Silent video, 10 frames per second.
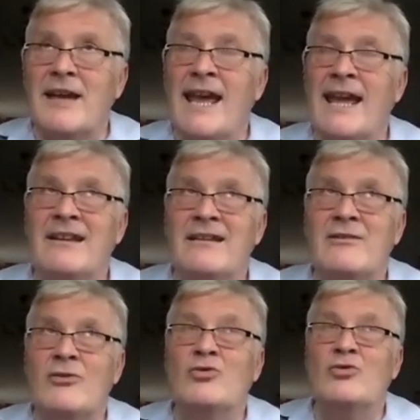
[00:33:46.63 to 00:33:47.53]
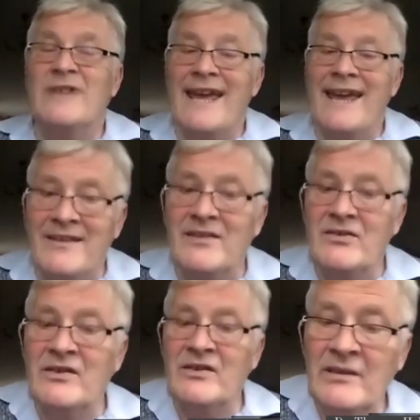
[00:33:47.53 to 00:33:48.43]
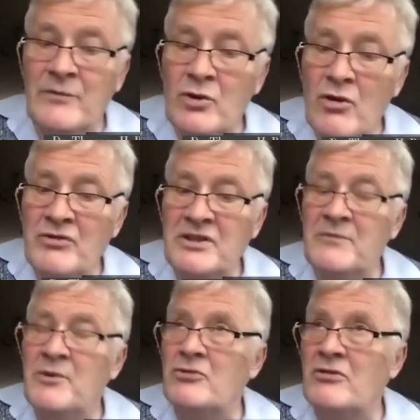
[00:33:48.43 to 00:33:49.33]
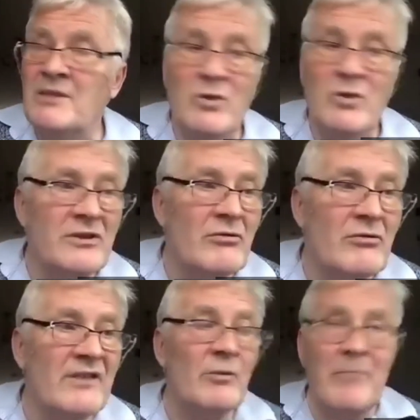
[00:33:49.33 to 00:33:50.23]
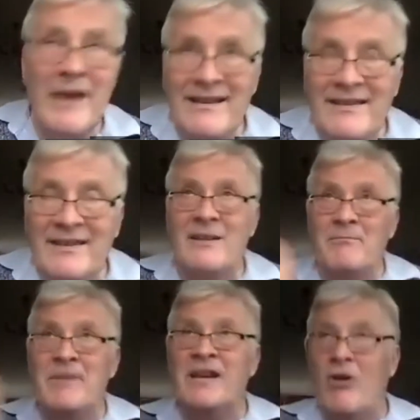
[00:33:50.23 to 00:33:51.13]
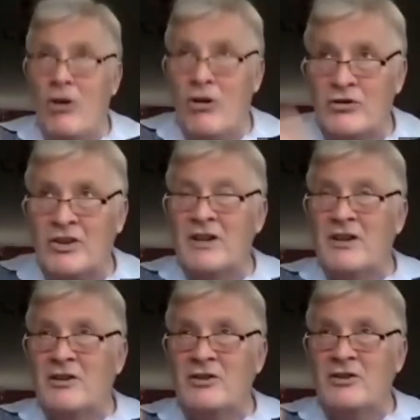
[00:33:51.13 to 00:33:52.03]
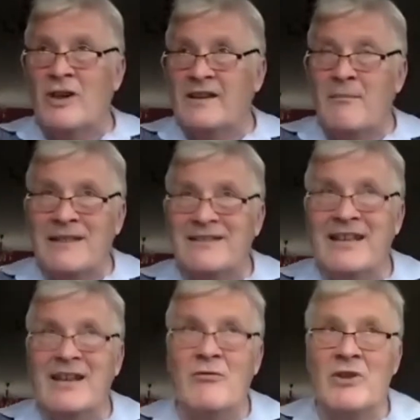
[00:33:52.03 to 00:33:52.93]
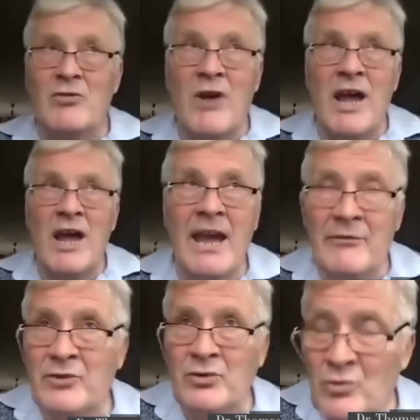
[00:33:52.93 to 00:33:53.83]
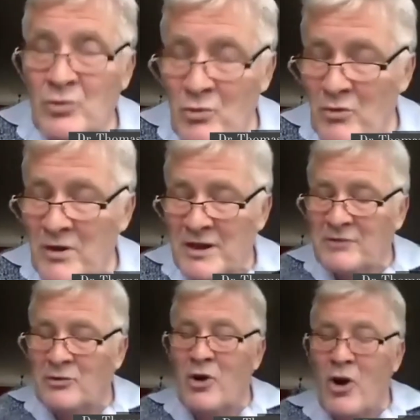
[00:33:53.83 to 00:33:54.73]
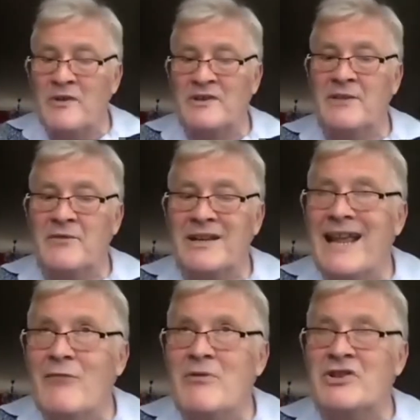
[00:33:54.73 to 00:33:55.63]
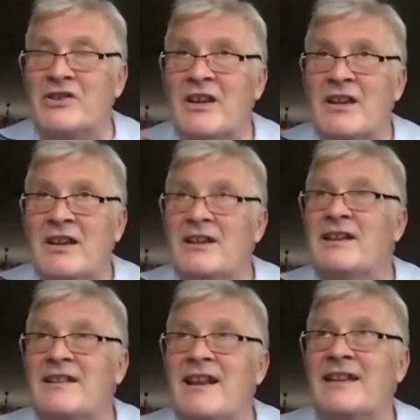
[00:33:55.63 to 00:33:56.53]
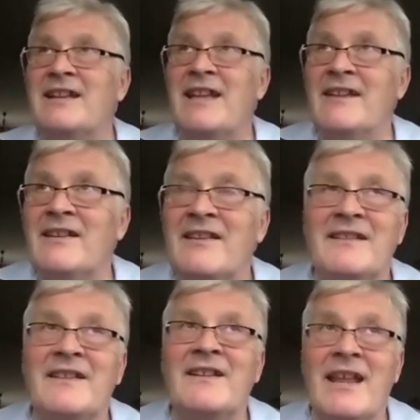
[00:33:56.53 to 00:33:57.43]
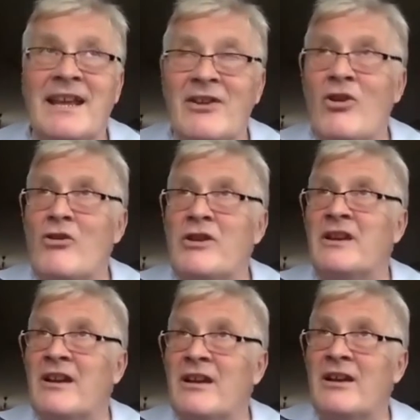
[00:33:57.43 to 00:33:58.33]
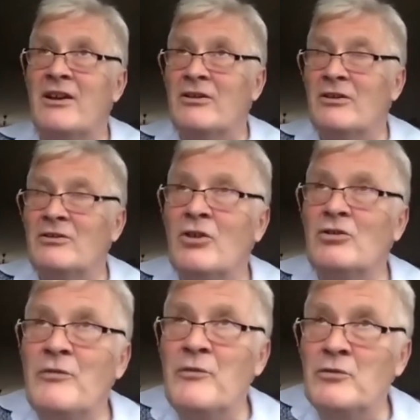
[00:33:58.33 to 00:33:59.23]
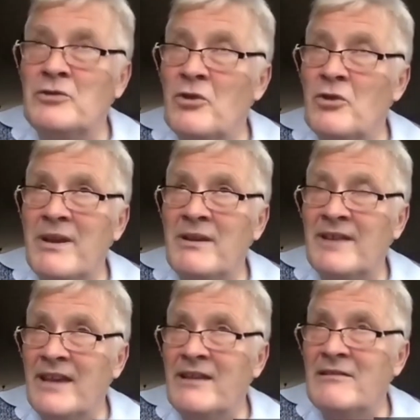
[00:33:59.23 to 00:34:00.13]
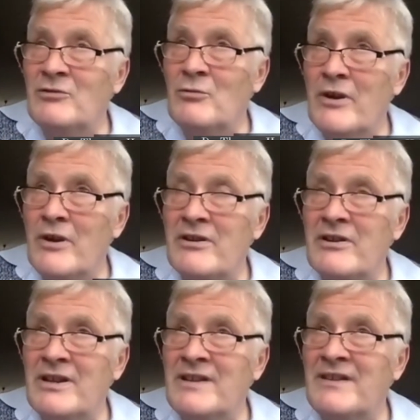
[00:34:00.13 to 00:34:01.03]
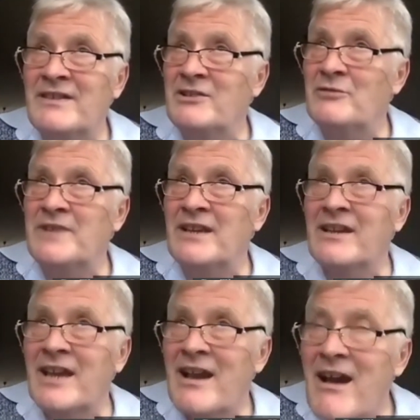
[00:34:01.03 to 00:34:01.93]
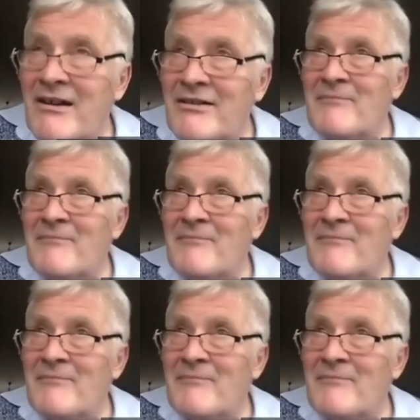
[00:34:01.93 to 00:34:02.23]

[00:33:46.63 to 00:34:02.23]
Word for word: a good exercise for cognitive control and monitoring. So basically, because you as a multilingual, you have to do to cope with different languages, it's like an exercise. It's like going on foot or by cycle to work instead of taking a car.